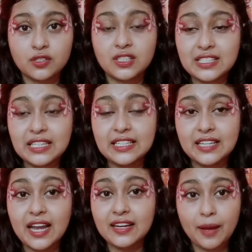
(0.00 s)
because it
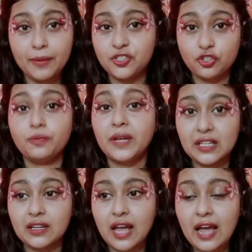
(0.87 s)
can damage your
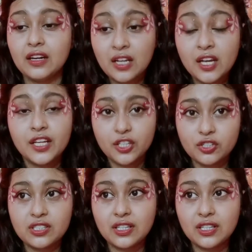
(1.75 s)
barrier and you